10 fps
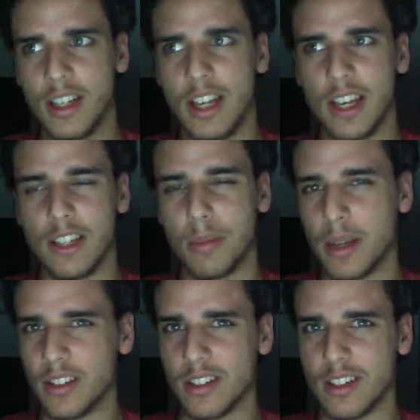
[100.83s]
it
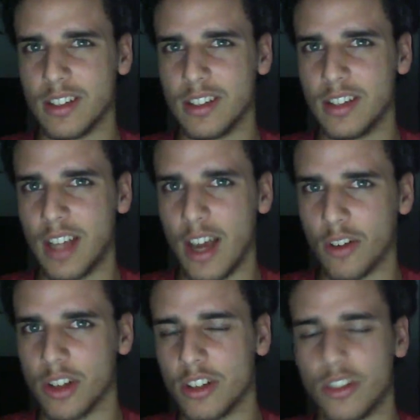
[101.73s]
depends on how good
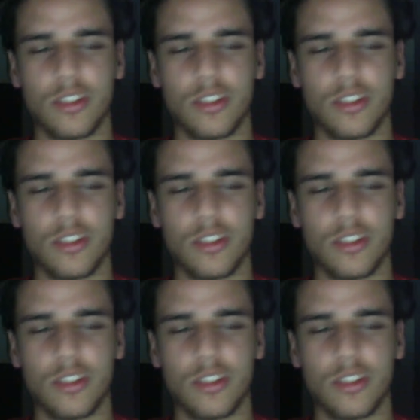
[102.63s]
you're doing.